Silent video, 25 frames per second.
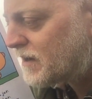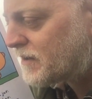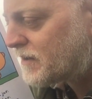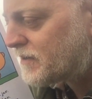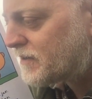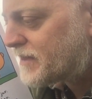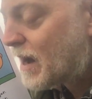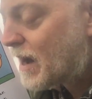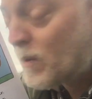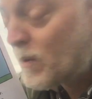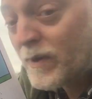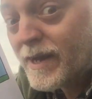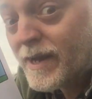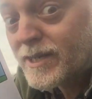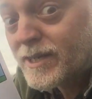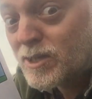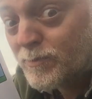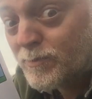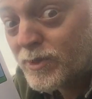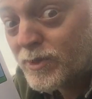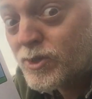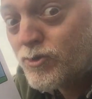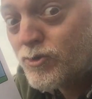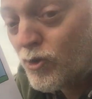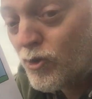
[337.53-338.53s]
That'll get
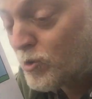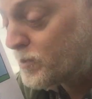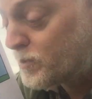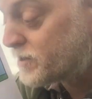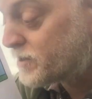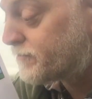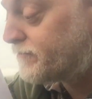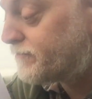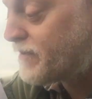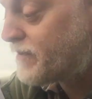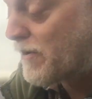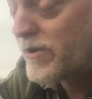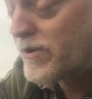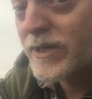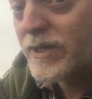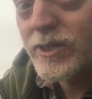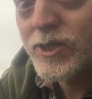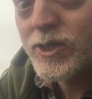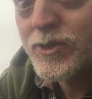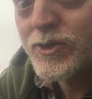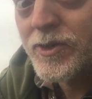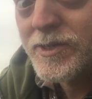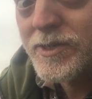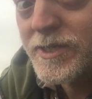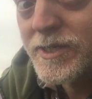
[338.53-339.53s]
some astronomers very
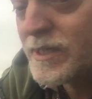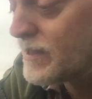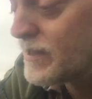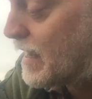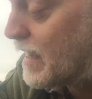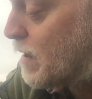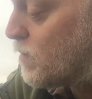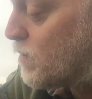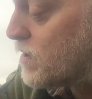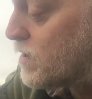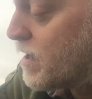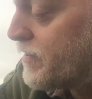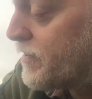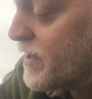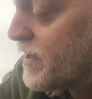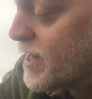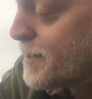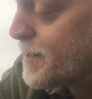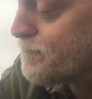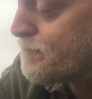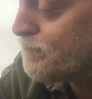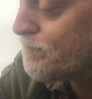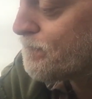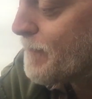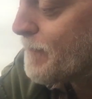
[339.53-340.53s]
interested, that one, I
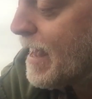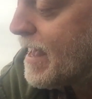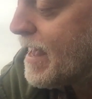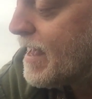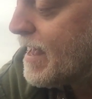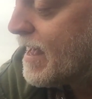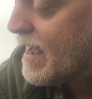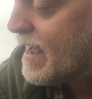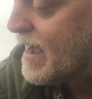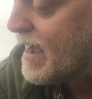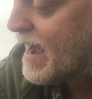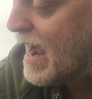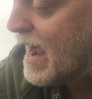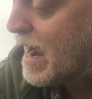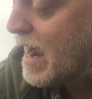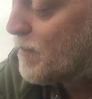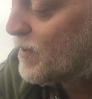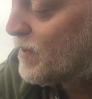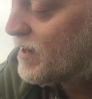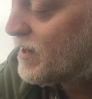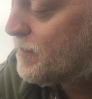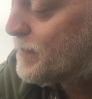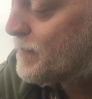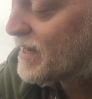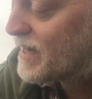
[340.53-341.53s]
think. And
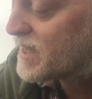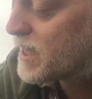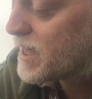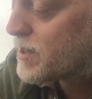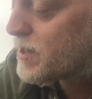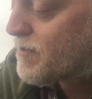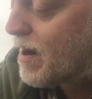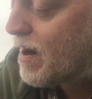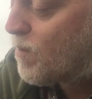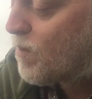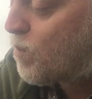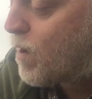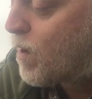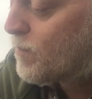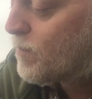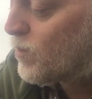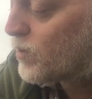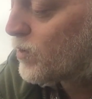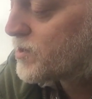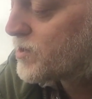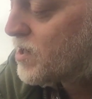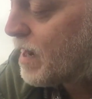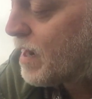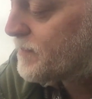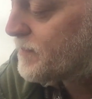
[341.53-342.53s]
we mix it around one
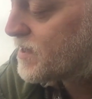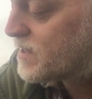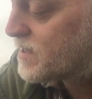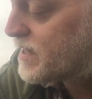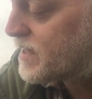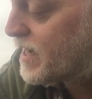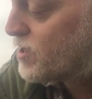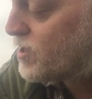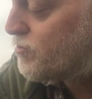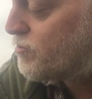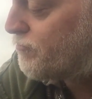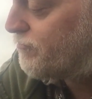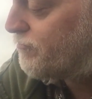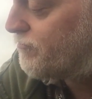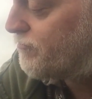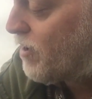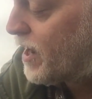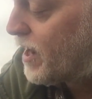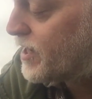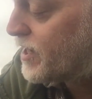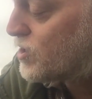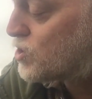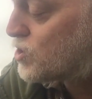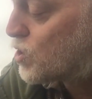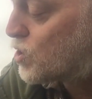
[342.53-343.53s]
more time to say you
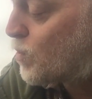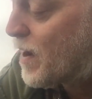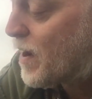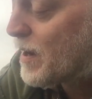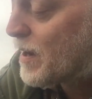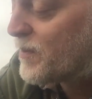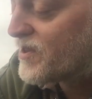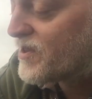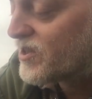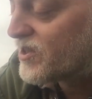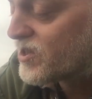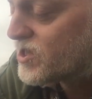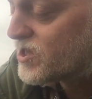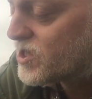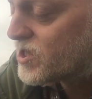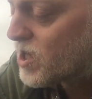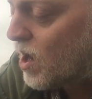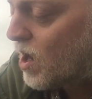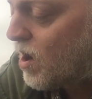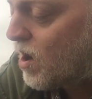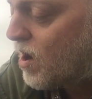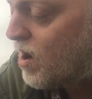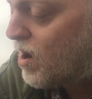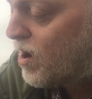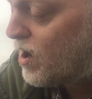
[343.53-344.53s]
find your way with a
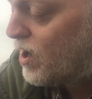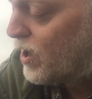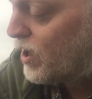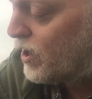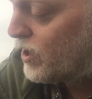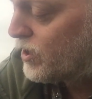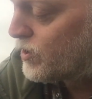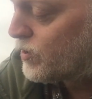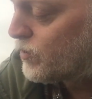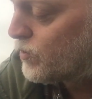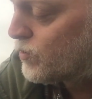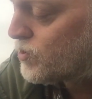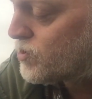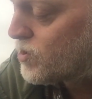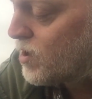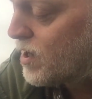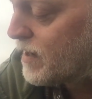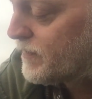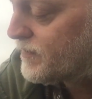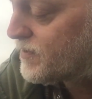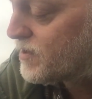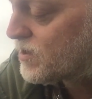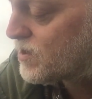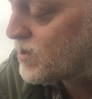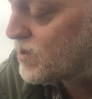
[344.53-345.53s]
jar, you
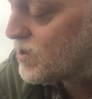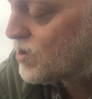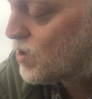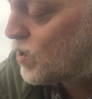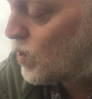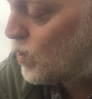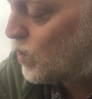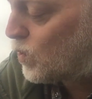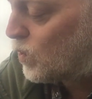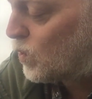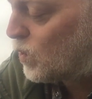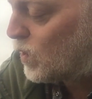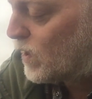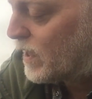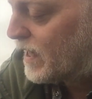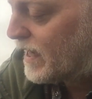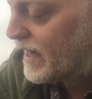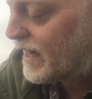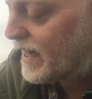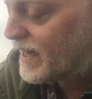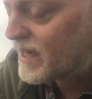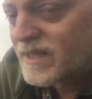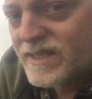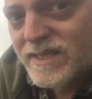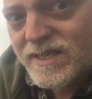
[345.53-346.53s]
drive to school
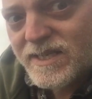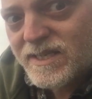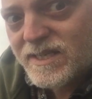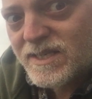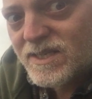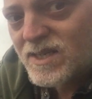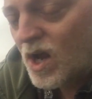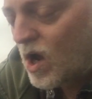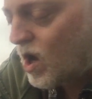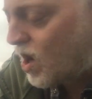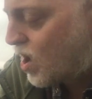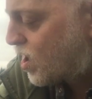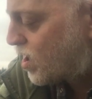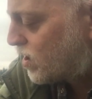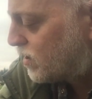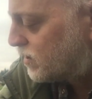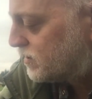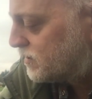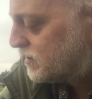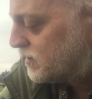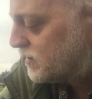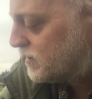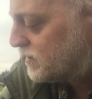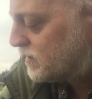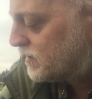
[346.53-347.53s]
in a star,
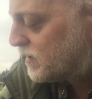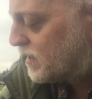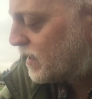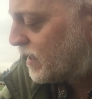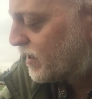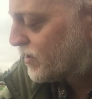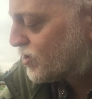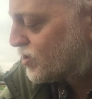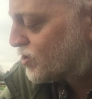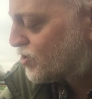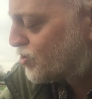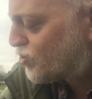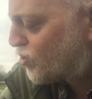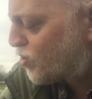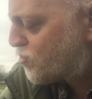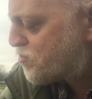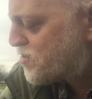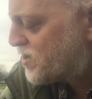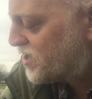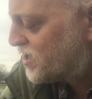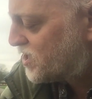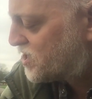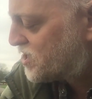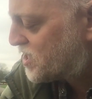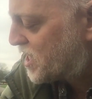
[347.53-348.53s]
and
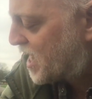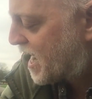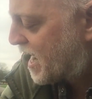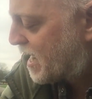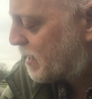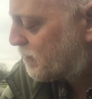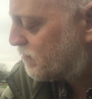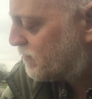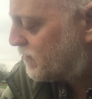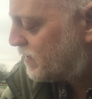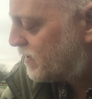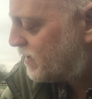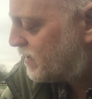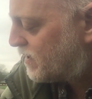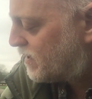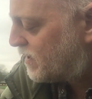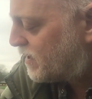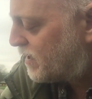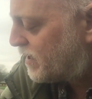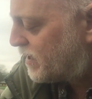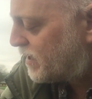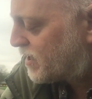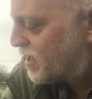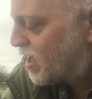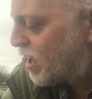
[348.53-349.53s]
strawberry jam
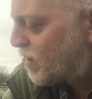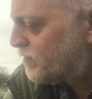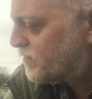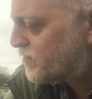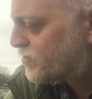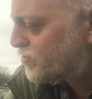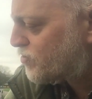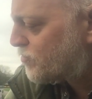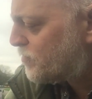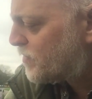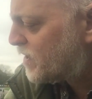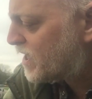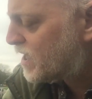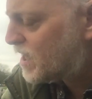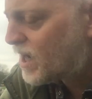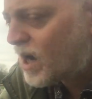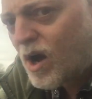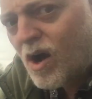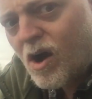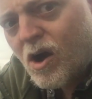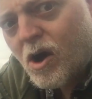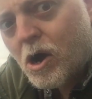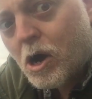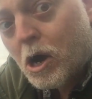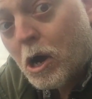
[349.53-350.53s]
comes from a
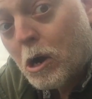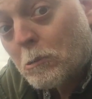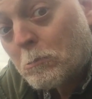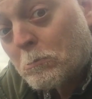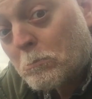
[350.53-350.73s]
car.